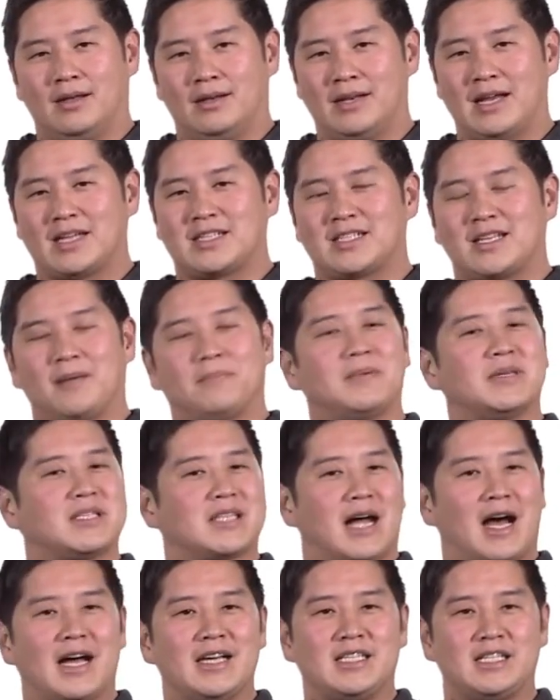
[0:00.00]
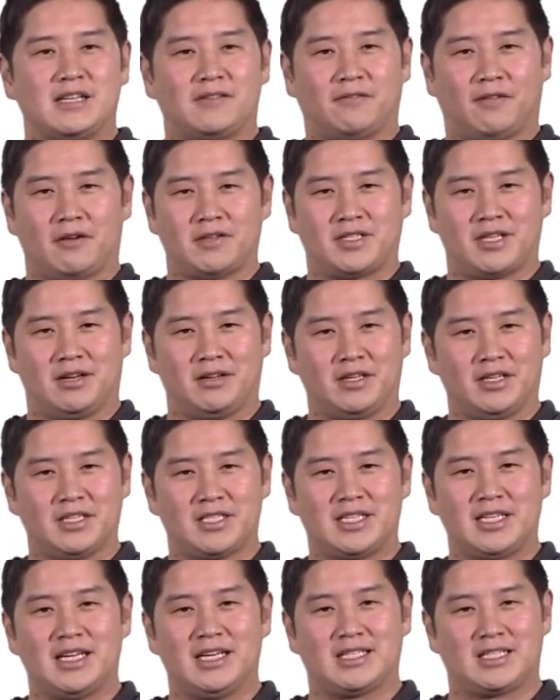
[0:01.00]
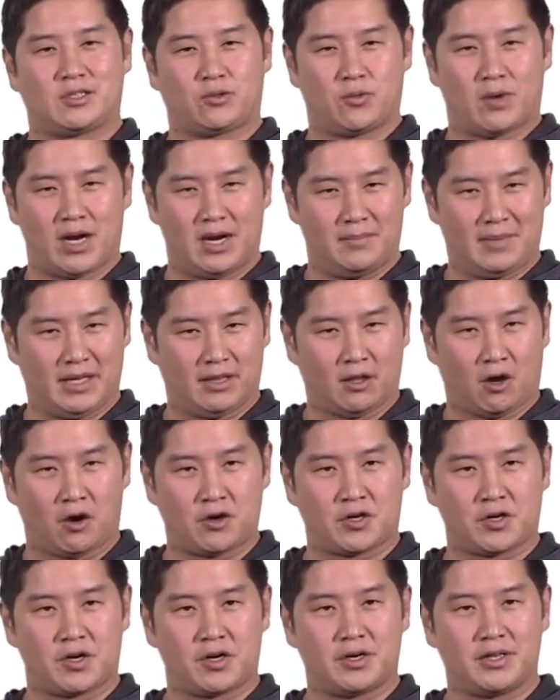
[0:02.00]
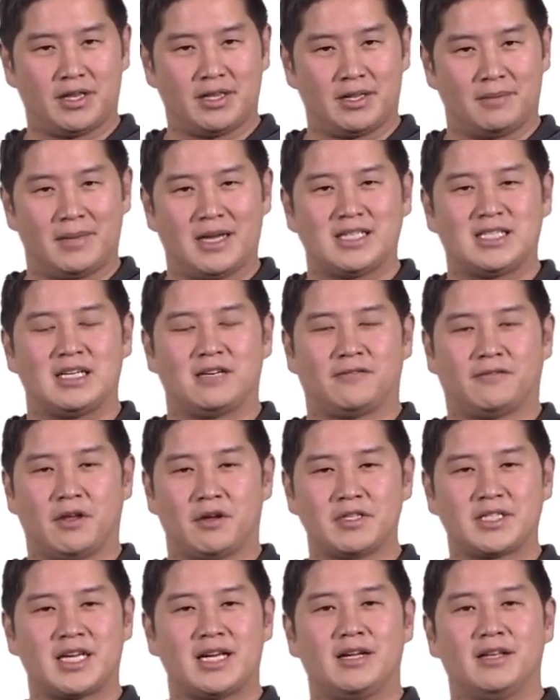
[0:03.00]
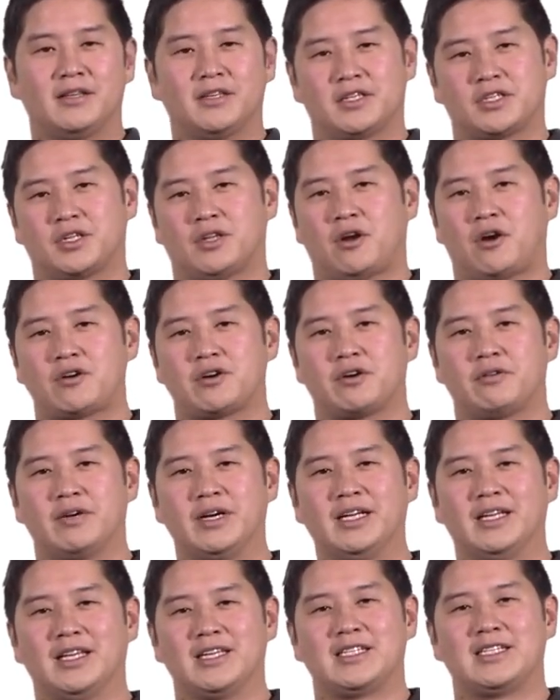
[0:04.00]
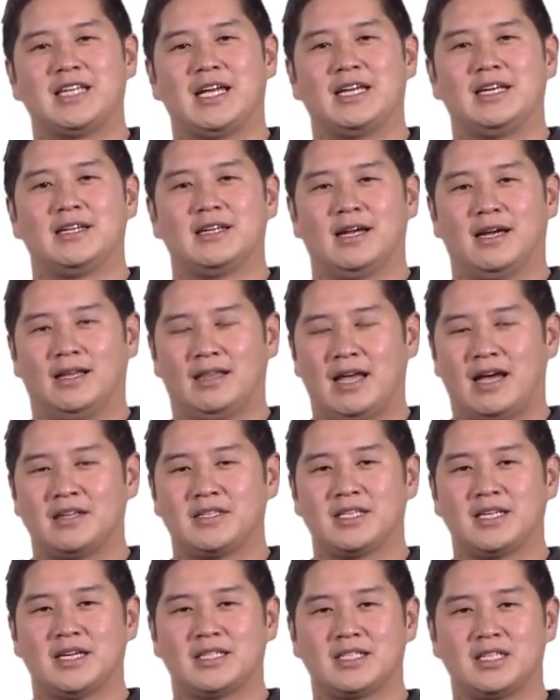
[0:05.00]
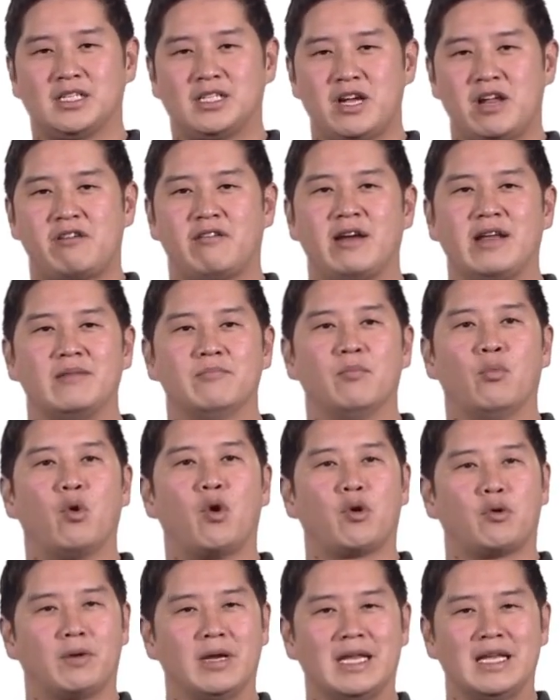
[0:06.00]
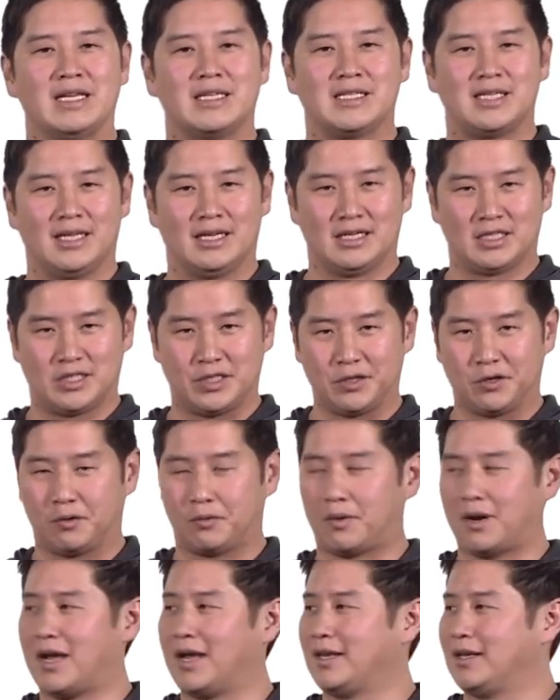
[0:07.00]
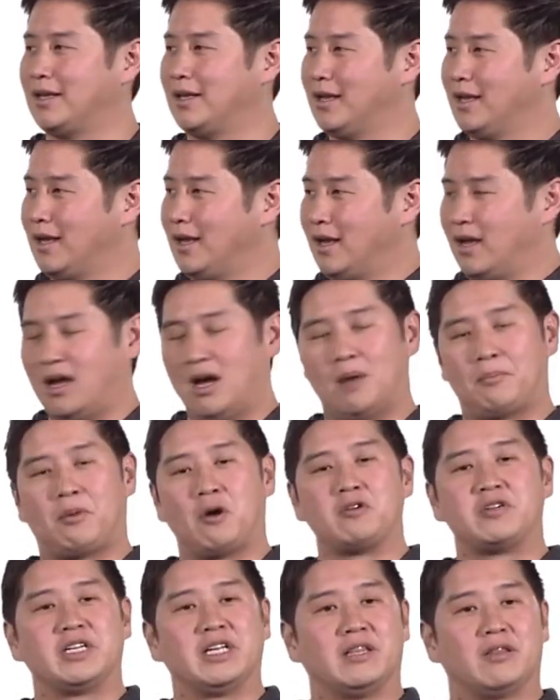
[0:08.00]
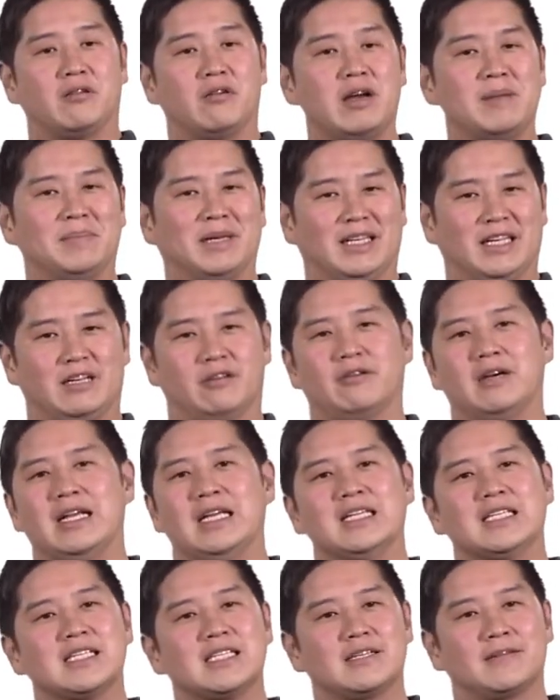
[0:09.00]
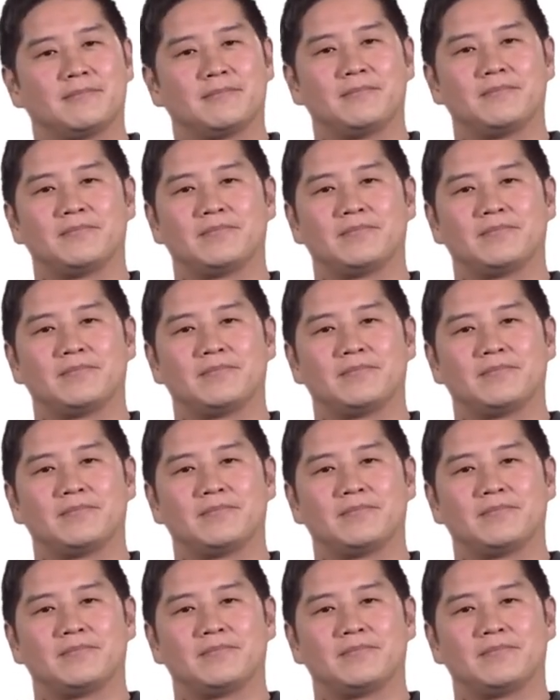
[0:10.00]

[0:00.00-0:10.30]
Next up is the HiSeq flow cell. You can see it's quite a bit larger than the MiSeq flow cell, and this larger real estate allows us to generate more reads in a single run, approaching three billion reads.